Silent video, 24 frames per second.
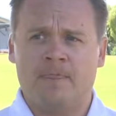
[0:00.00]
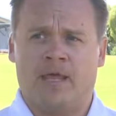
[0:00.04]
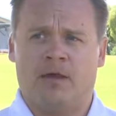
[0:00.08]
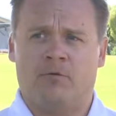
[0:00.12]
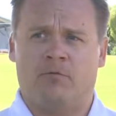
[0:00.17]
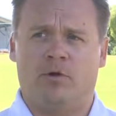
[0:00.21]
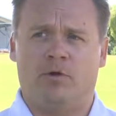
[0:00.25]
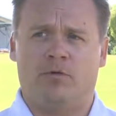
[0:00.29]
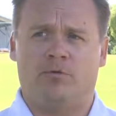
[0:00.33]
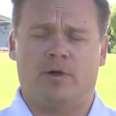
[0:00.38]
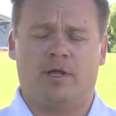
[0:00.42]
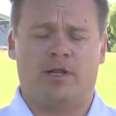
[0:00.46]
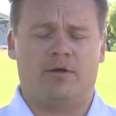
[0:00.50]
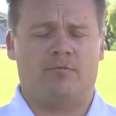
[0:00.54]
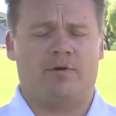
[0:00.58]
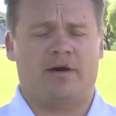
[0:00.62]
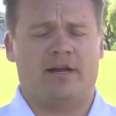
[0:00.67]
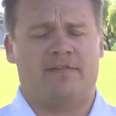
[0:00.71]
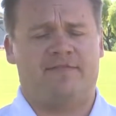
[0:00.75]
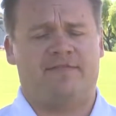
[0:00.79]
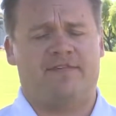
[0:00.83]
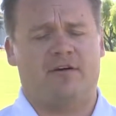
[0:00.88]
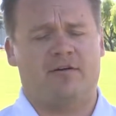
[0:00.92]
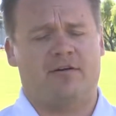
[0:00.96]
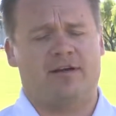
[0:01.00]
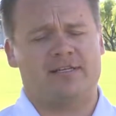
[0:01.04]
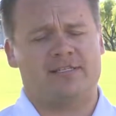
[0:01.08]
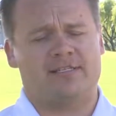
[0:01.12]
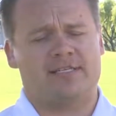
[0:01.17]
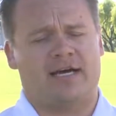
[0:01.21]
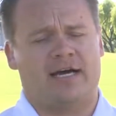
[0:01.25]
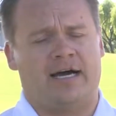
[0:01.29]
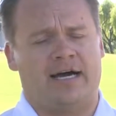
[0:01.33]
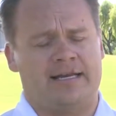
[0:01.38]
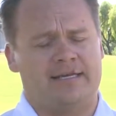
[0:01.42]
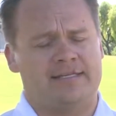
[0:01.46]
And we really want to
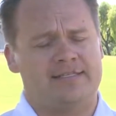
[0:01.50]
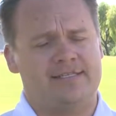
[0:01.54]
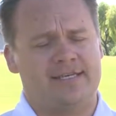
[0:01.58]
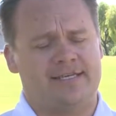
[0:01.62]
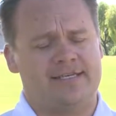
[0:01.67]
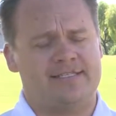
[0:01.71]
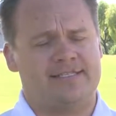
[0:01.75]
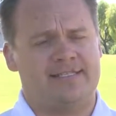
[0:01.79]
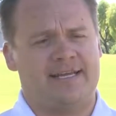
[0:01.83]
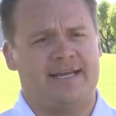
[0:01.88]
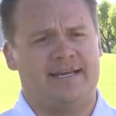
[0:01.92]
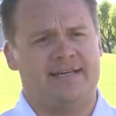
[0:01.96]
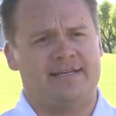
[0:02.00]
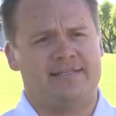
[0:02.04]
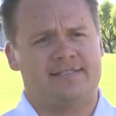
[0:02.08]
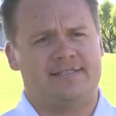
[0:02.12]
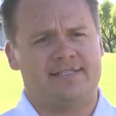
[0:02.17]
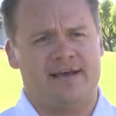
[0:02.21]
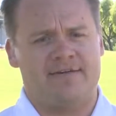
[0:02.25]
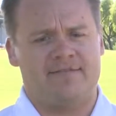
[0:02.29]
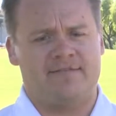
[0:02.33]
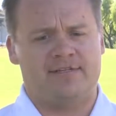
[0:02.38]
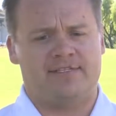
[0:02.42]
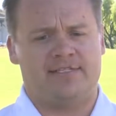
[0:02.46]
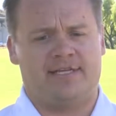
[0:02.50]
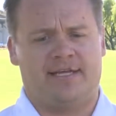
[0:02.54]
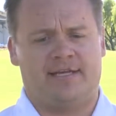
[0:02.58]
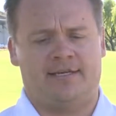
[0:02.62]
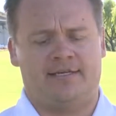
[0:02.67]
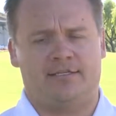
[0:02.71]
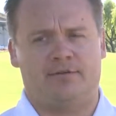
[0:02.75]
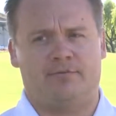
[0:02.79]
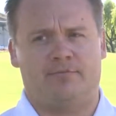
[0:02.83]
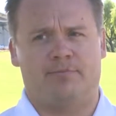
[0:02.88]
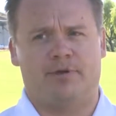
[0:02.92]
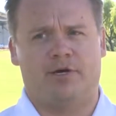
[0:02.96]
focus on 16 and
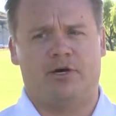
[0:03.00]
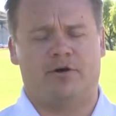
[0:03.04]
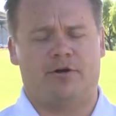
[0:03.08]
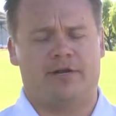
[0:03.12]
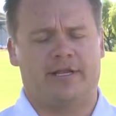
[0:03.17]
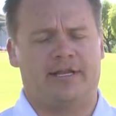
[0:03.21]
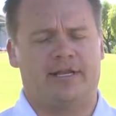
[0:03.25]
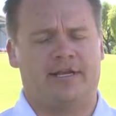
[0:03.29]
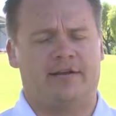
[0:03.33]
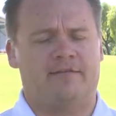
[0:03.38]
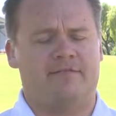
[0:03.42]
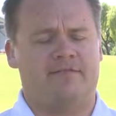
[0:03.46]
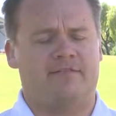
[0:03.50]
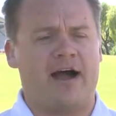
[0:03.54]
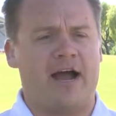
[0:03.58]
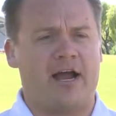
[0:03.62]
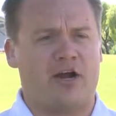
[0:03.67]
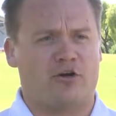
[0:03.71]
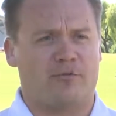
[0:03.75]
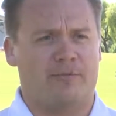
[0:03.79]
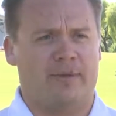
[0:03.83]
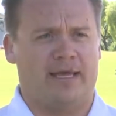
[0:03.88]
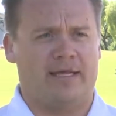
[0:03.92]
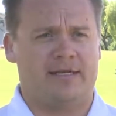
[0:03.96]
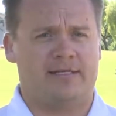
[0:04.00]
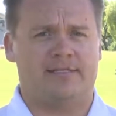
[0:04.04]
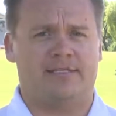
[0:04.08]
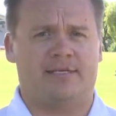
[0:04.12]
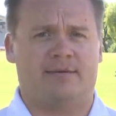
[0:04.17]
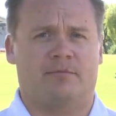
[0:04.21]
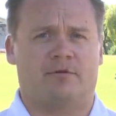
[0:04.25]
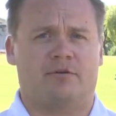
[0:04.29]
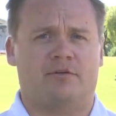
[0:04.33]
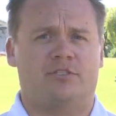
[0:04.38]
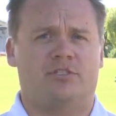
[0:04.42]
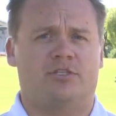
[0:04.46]
17 to build an environment
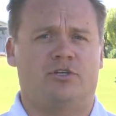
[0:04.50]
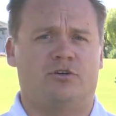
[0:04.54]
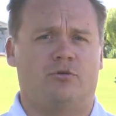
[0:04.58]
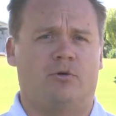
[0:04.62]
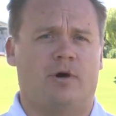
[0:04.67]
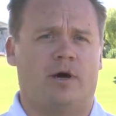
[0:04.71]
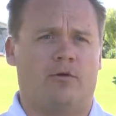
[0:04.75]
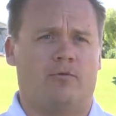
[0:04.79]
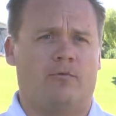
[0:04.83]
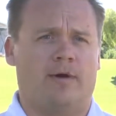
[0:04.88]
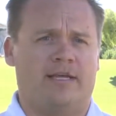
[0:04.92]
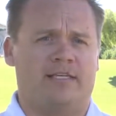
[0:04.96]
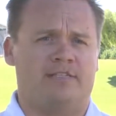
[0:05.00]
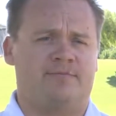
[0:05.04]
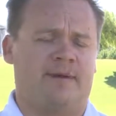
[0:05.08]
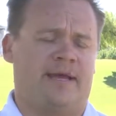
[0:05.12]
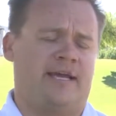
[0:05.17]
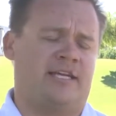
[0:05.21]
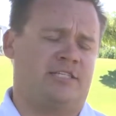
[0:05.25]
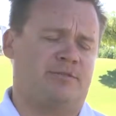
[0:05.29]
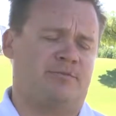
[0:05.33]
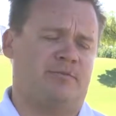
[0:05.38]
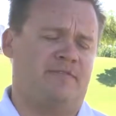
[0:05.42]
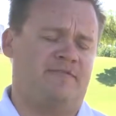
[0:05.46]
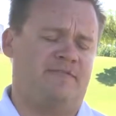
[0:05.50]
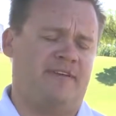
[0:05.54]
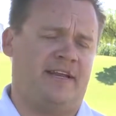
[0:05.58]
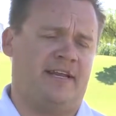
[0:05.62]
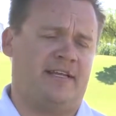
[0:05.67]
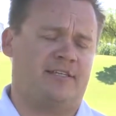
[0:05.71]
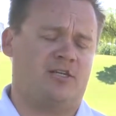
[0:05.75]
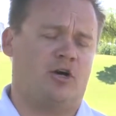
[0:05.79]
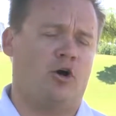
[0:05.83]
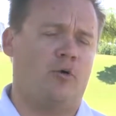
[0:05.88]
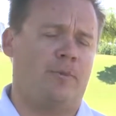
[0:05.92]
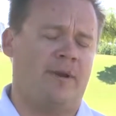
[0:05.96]
similar to what Waste Management
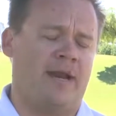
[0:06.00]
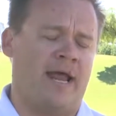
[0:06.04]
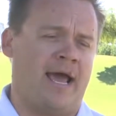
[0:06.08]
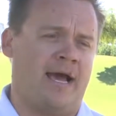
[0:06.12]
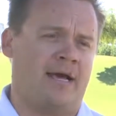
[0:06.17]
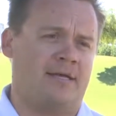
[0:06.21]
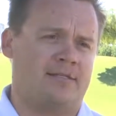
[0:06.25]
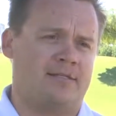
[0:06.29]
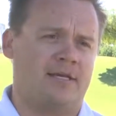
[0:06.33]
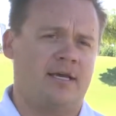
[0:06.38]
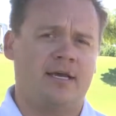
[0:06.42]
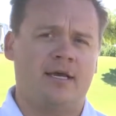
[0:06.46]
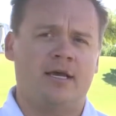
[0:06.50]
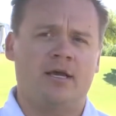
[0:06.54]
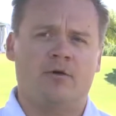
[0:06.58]
Phoenix Open has.